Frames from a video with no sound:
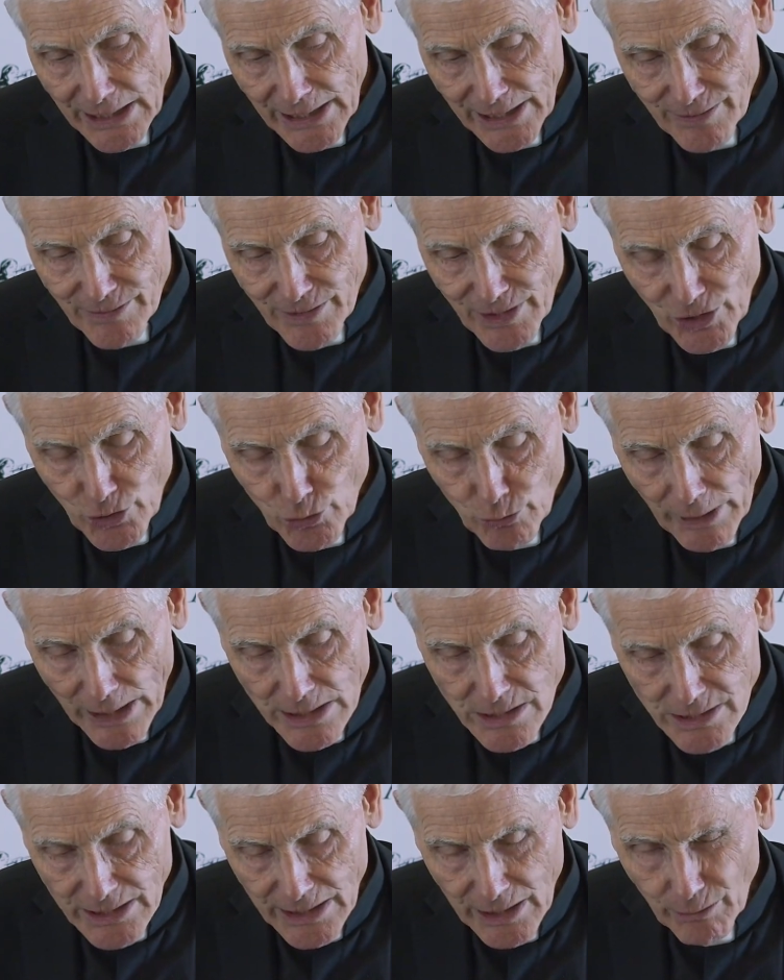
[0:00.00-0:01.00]
in the U
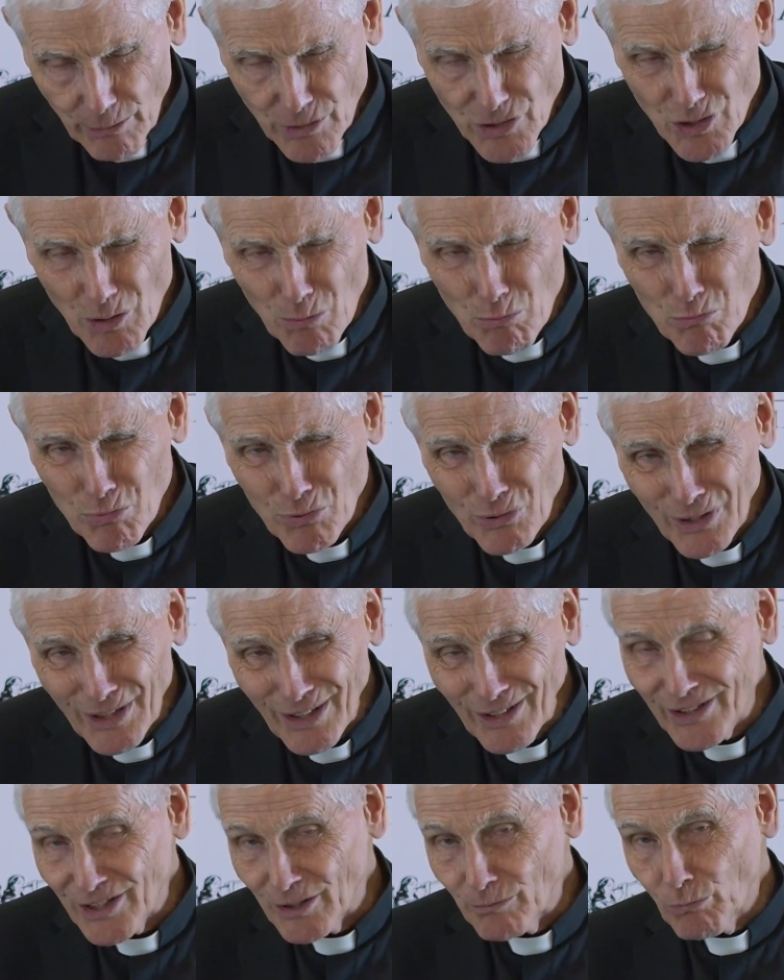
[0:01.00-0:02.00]
S, and it was a
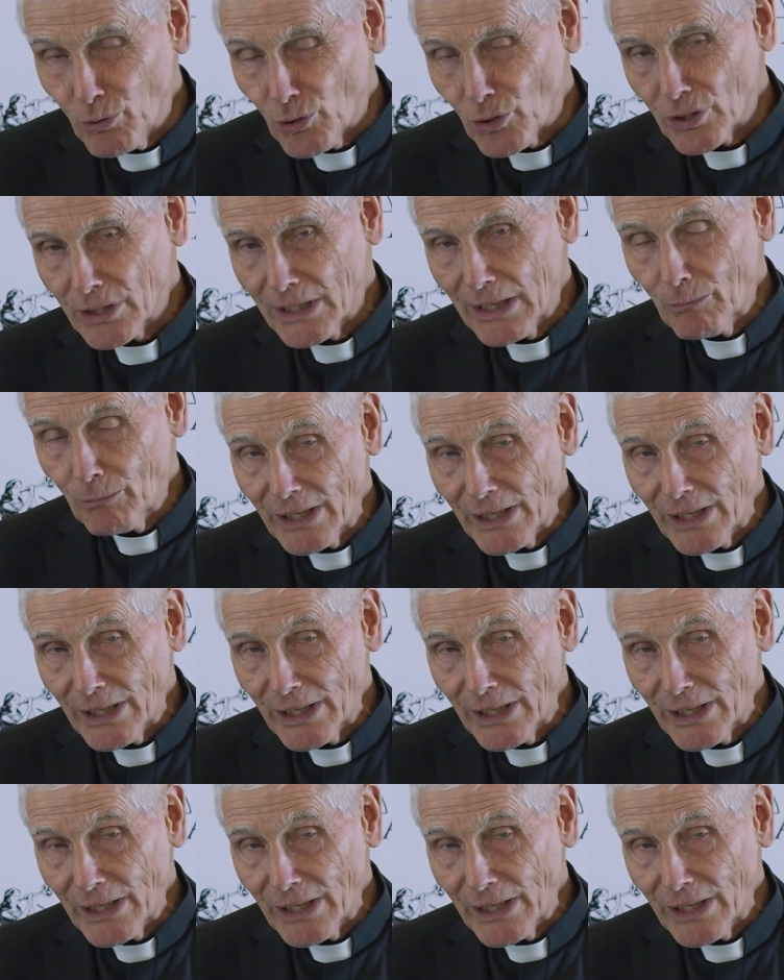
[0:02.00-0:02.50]
brilliant book.